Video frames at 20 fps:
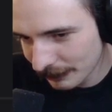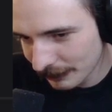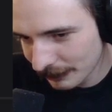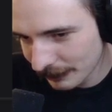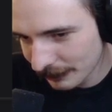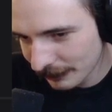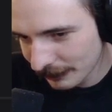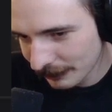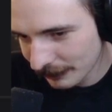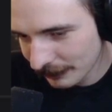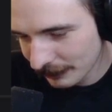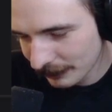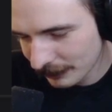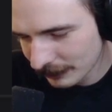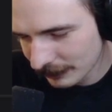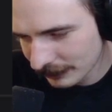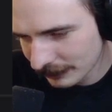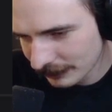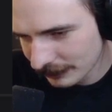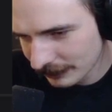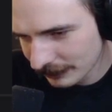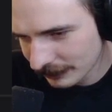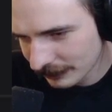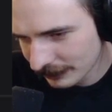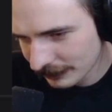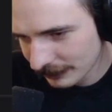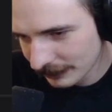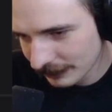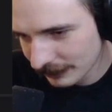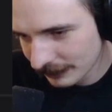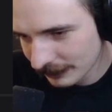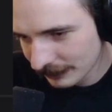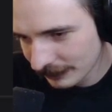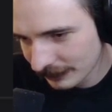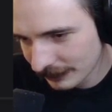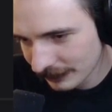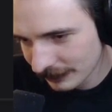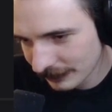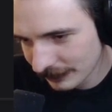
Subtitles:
Nobody speaks.